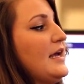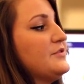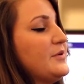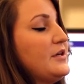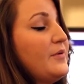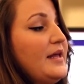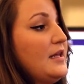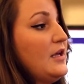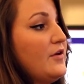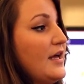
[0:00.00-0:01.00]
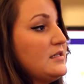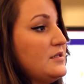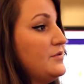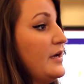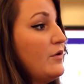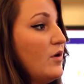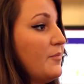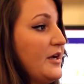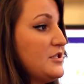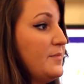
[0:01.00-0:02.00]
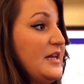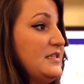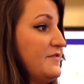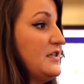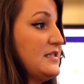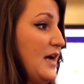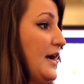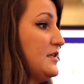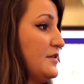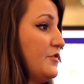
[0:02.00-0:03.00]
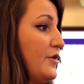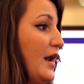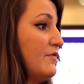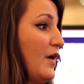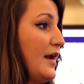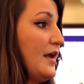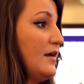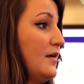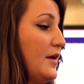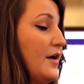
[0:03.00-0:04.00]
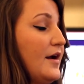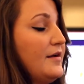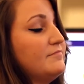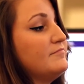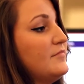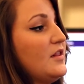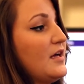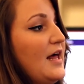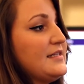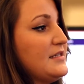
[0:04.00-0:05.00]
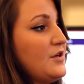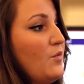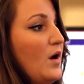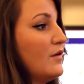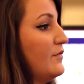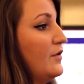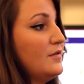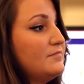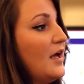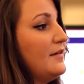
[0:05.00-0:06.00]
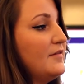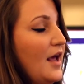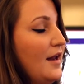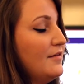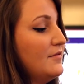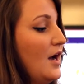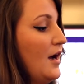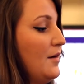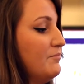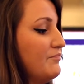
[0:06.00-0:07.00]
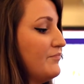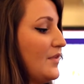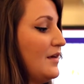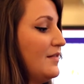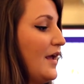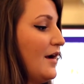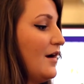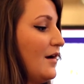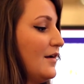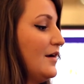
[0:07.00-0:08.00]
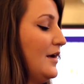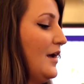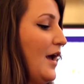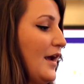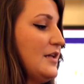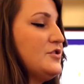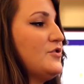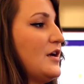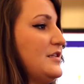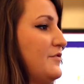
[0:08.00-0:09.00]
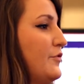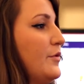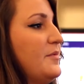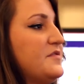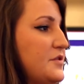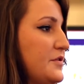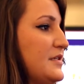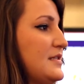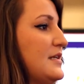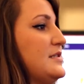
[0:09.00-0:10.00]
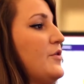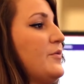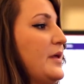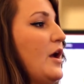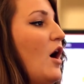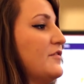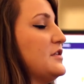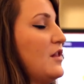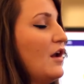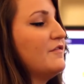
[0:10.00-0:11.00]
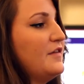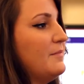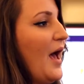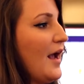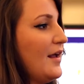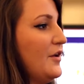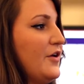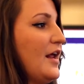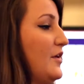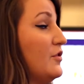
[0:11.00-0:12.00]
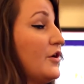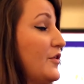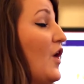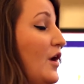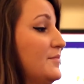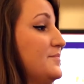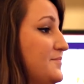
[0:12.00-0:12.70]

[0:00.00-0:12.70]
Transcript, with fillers: it's really great that you get to incorporate so many different styles of creative writing here. And the classes are wonderful and, and um, they're a constructive group of students. And so it really offers a lot of feedback and you, get, you learn a lot.